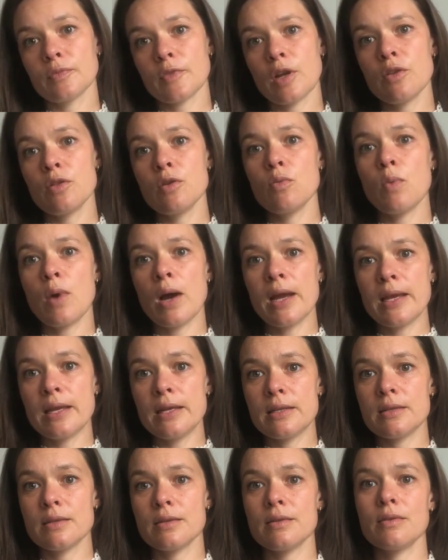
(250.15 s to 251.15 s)
the
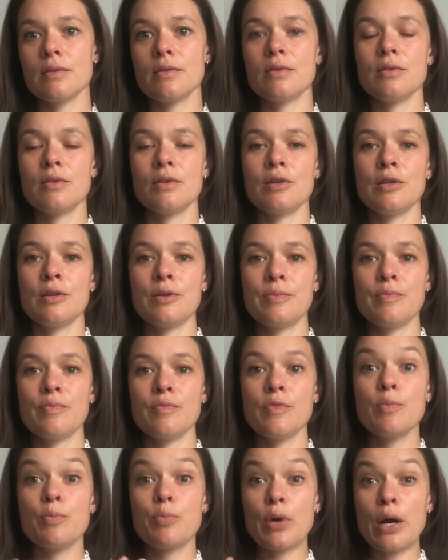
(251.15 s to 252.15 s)
white,
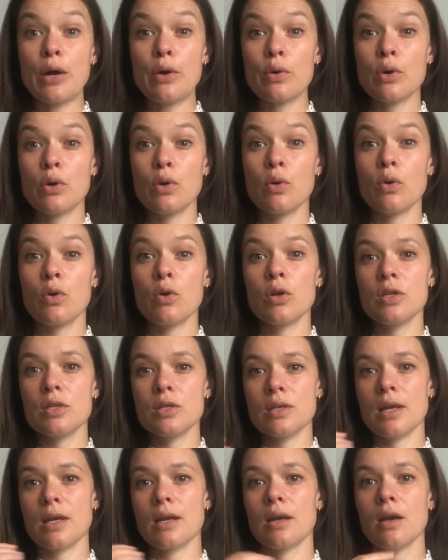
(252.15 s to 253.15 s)
the brown noise
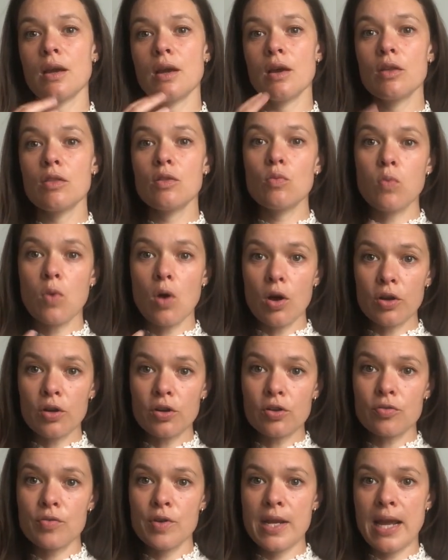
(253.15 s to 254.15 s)
that the water
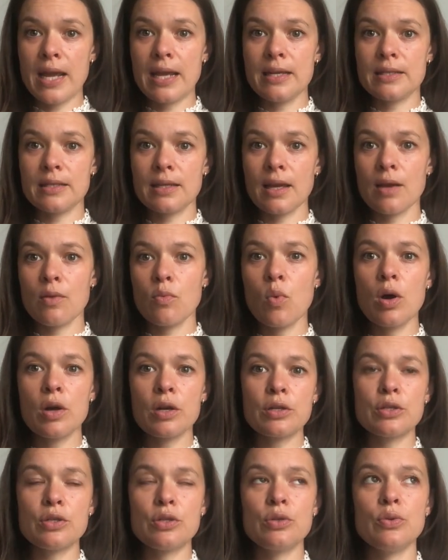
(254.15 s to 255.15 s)
creates. I
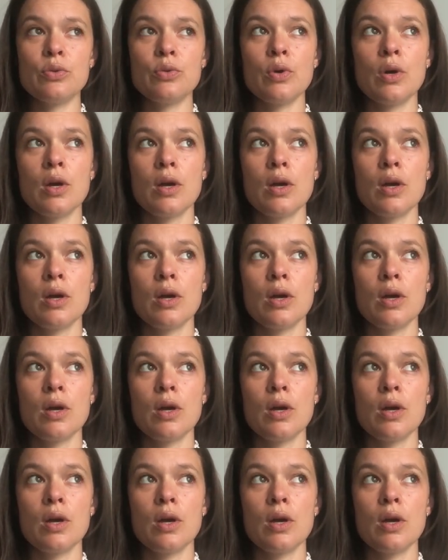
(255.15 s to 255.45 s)
want to